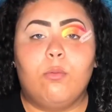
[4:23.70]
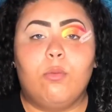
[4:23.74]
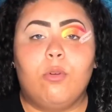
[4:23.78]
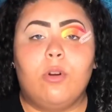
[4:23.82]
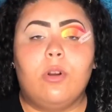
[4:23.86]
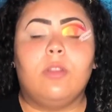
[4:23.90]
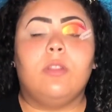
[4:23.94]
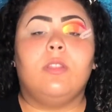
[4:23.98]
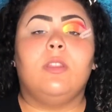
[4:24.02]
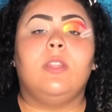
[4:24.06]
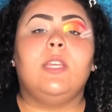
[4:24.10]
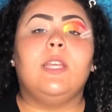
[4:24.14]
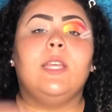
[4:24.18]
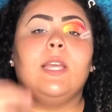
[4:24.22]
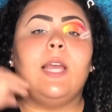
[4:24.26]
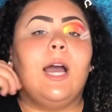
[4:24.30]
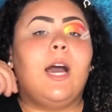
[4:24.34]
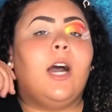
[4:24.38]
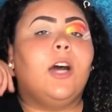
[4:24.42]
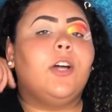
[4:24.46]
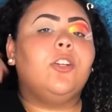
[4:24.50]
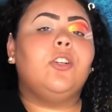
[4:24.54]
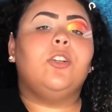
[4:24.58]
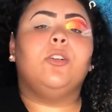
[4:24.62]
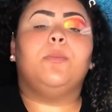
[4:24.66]
for the
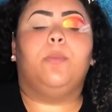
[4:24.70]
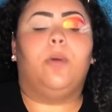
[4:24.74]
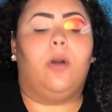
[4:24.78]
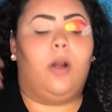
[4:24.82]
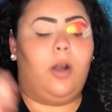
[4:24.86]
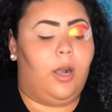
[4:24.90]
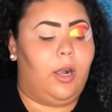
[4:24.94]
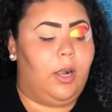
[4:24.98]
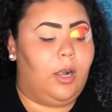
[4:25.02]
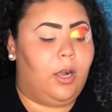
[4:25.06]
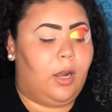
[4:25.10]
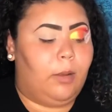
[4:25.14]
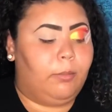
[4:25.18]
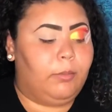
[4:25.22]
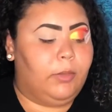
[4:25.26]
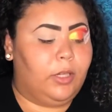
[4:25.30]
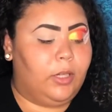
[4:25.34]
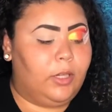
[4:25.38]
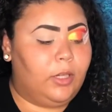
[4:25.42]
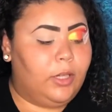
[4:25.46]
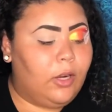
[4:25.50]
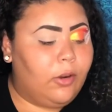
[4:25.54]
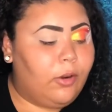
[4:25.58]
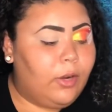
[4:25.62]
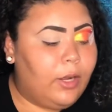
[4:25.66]
outer part, I'm
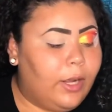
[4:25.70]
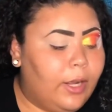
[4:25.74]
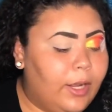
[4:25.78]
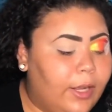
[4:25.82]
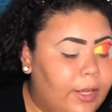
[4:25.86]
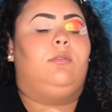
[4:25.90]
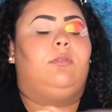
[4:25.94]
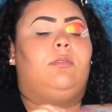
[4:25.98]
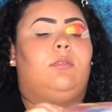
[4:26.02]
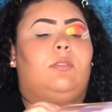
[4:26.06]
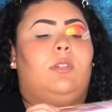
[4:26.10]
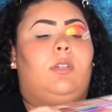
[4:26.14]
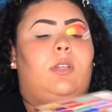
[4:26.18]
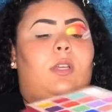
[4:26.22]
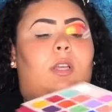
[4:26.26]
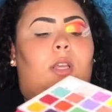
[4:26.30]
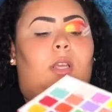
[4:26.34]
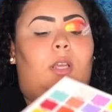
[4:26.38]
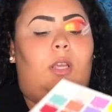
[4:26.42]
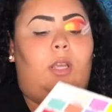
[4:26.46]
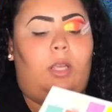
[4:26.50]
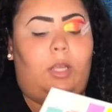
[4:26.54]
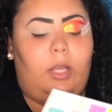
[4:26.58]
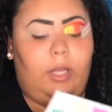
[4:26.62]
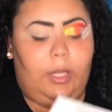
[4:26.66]
gonna go ahead
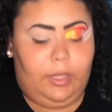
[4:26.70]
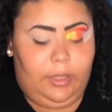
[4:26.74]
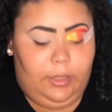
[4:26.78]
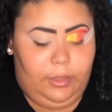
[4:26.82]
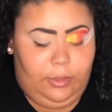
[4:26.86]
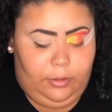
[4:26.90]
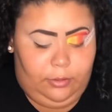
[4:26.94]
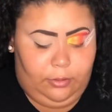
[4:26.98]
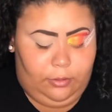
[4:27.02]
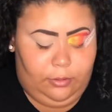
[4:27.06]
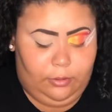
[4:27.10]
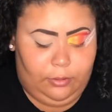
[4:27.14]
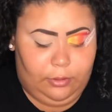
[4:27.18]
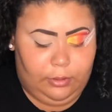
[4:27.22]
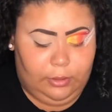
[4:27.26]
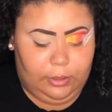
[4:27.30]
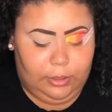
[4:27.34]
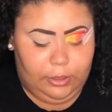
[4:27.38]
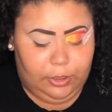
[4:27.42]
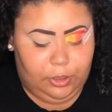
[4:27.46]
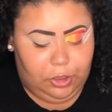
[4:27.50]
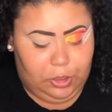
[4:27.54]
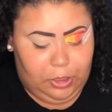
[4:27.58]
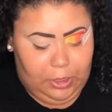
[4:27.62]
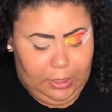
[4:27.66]
and use
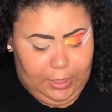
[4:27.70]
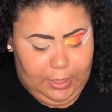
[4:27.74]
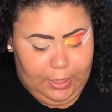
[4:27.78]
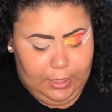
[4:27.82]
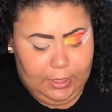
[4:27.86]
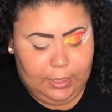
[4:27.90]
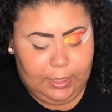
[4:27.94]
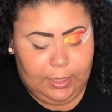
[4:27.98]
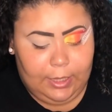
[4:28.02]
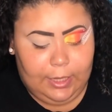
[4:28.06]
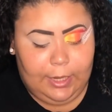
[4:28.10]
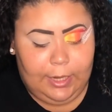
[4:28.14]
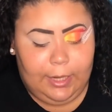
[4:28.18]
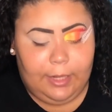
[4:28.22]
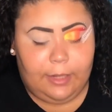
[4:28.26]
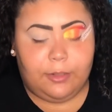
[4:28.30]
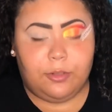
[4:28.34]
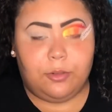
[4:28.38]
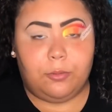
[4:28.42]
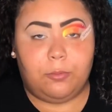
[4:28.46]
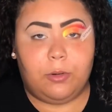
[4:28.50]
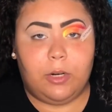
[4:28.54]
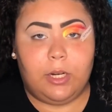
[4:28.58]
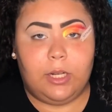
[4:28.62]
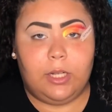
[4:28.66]
the shade
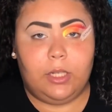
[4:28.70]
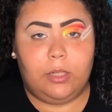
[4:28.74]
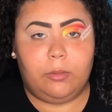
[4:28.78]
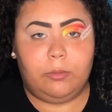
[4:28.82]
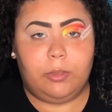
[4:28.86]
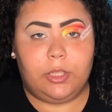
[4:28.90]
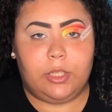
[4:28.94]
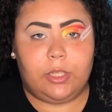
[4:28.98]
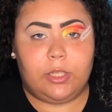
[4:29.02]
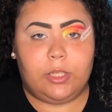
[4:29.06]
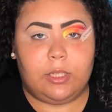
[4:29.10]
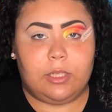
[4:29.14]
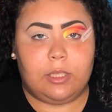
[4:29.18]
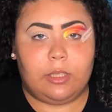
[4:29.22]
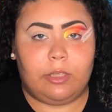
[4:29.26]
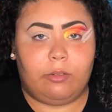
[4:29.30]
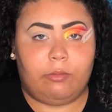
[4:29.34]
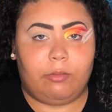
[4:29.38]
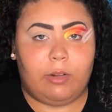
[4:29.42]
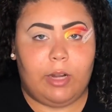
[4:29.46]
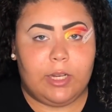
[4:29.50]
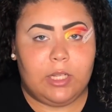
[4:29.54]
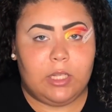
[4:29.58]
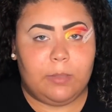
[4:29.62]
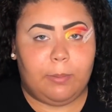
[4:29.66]
And What, which is the
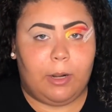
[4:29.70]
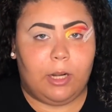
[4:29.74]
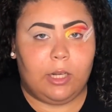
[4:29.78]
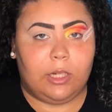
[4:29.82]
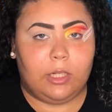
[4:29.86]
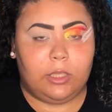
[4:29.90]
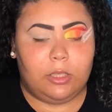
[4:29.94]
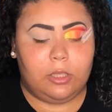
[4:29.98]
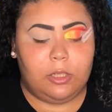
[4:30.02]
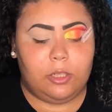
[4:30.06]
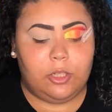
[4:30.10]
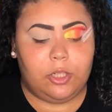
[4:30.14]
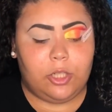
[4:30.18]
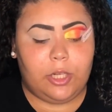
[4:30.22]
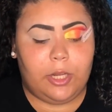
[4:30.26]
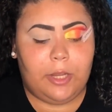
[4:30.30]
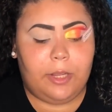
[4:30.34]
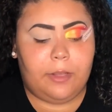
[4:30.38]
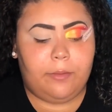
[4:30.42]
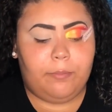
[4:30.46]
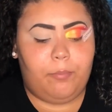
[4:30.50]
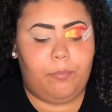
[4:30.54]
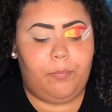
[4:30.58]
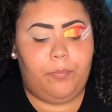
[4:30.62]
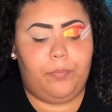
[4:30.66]
red sparkly
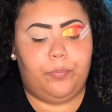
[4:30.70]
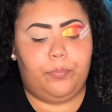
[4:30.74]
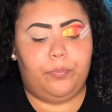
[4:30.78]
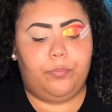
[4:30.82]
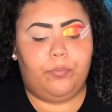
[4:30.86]
shade.